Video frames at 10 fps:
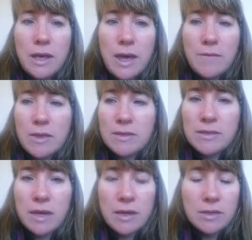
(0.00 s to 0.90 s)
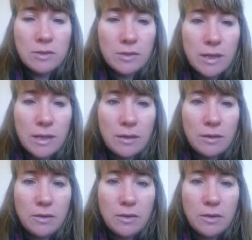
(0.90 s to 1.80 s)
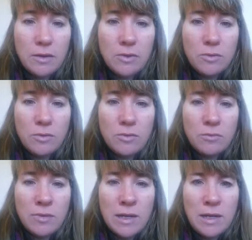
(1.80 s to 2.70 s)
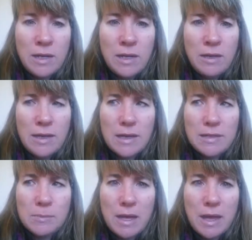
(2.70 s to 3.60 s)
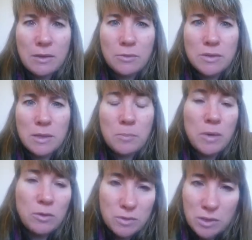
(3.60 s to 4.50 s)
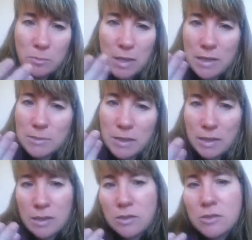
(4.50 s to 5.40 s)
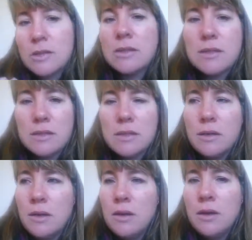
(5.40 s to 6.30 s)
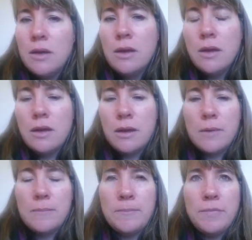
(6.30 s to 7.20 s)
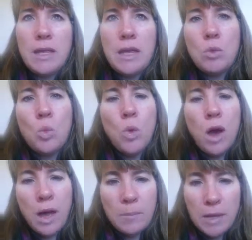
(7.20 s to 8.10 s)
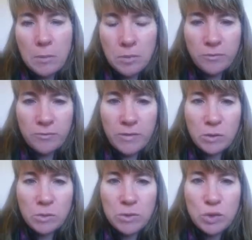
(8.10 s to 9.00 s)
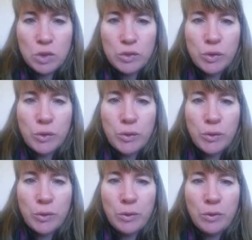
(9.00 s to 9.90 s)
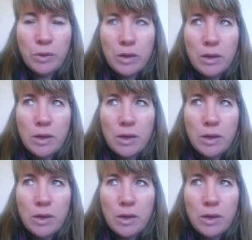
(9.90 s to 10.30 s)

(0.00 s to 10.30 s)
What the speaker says: having the psych degree really gets my hackles up, but also piques my interest in why people feel so